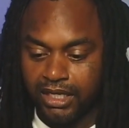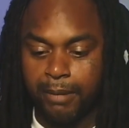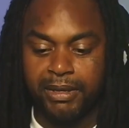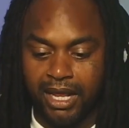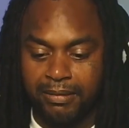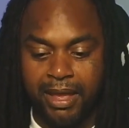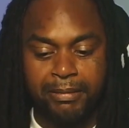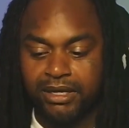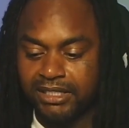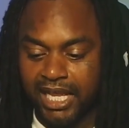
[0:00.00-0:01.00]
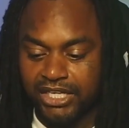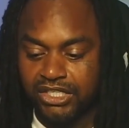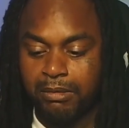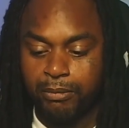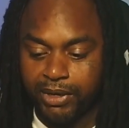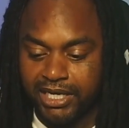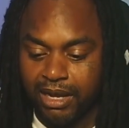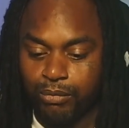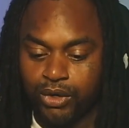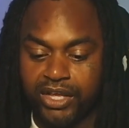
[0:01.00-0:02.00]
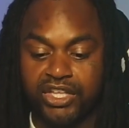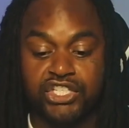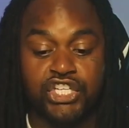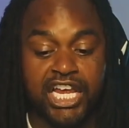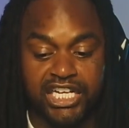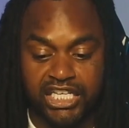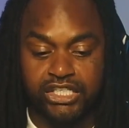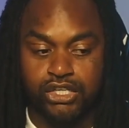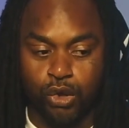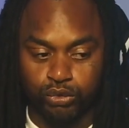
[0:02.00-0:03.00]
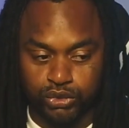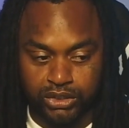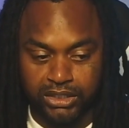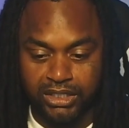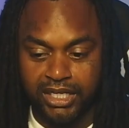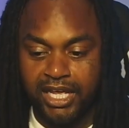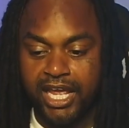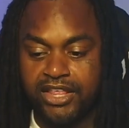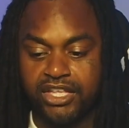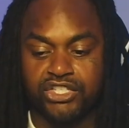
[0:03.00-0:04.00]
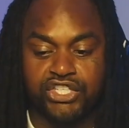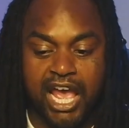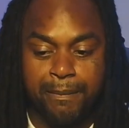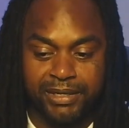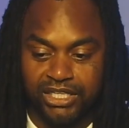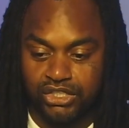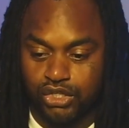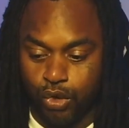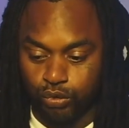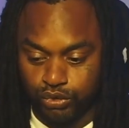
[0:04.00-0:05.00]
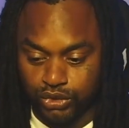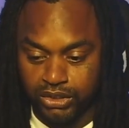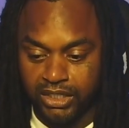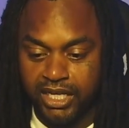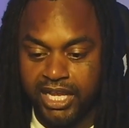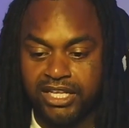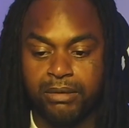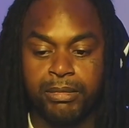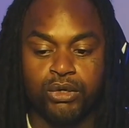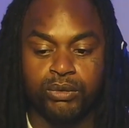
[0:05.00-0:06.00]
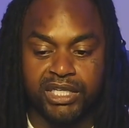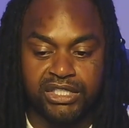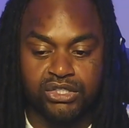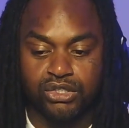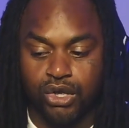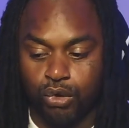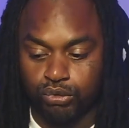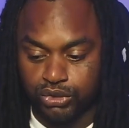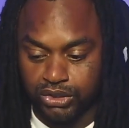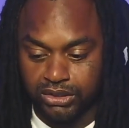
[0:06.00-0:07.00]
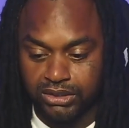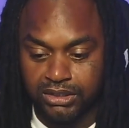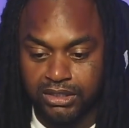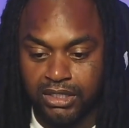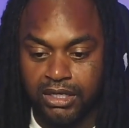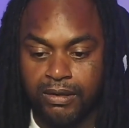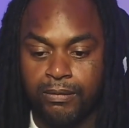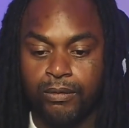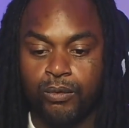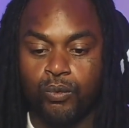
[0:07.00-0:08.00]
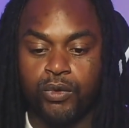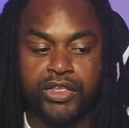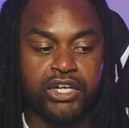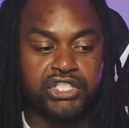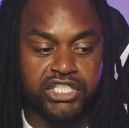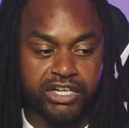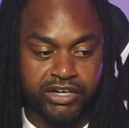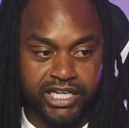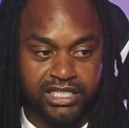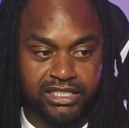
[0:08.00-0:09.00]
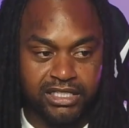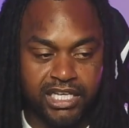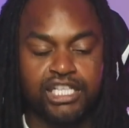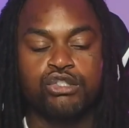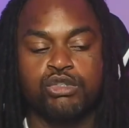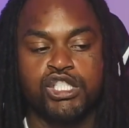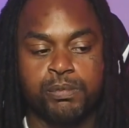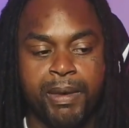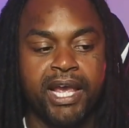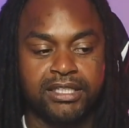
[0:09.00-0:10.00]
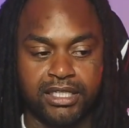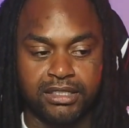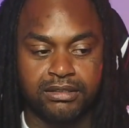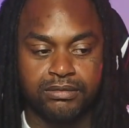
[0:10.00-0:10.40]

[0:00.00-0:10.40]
I'm gonna say Asian, I'm gonna break it down more. In the Chinese culture, in the Japanese culture, in the Middle Eastern culture, when they're serious, it's respected.